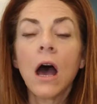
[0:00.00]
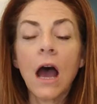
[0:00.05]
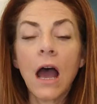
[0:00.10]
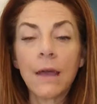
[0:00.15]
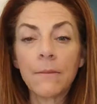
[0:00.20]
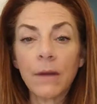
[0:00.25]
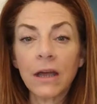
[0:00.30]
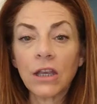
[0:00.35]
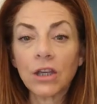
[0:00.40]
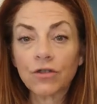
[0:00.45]

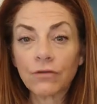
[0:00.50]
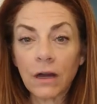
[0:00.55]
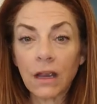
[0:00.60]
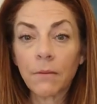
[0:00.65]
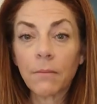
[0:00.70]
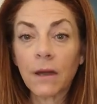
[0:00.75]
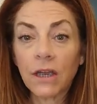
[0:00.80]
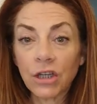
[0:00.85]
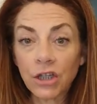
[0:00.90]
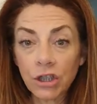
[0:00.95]
I might
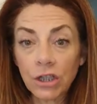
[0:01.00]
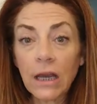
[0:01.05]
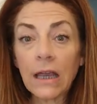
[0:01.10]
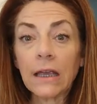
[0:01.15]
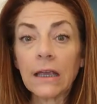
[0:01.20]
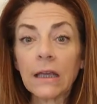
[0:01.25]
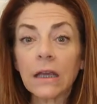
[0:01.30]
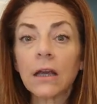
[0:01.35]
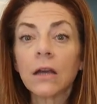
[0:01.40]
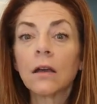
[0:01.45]
drink my
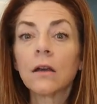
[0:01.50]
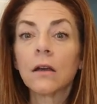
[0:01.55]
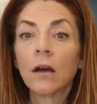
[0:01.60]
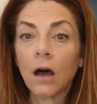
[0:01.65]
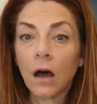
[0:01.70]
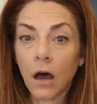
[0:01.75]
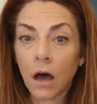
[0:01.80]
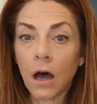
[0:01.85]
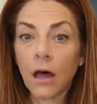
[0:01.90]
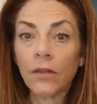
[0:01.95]
shake
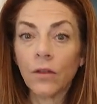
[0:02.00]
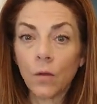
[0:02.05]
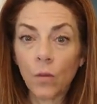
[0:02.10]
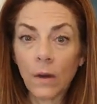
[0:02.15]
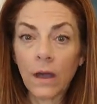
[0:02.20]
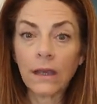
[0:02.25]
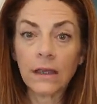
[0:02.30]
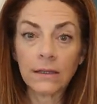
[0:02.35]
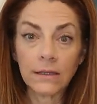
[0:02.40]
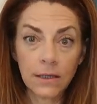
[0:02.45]
on the
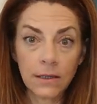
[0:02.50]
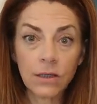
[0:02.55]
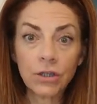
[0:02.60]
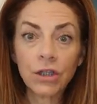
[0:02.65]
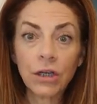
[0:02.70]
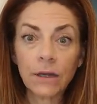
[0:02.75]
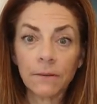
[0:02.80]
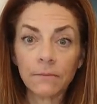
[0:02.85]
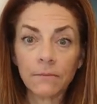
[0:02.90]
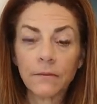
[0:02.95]
way into the
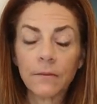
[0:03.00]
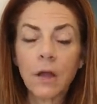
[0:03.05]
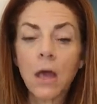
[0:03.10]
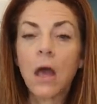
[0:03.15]
gym.